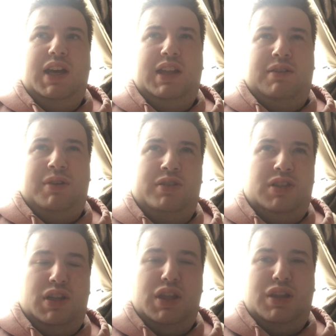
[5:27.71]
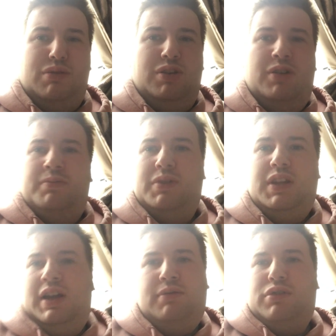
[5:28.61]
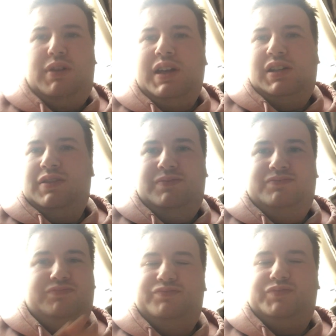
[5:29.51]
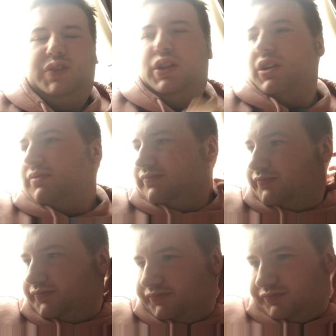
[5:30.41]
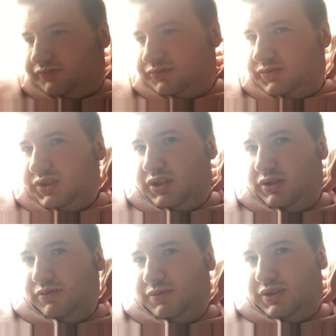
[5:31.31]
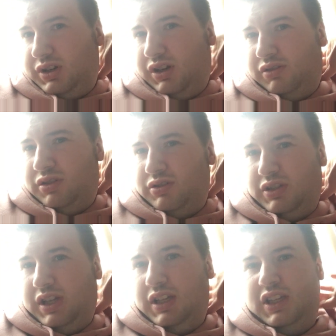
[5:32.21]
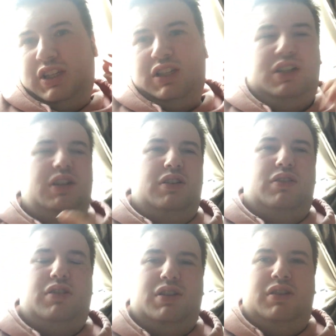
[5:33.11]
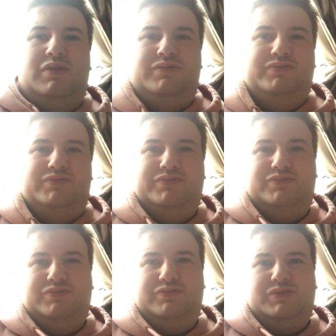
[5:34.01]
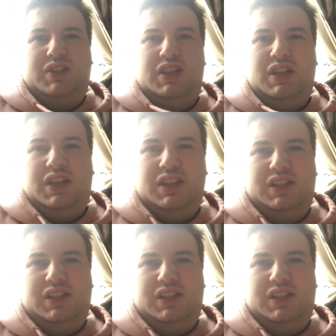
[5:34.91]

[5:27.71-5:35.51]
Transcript: And then when it was to the 6th form, I was fine. So, I wasn't going on there. So, yeah.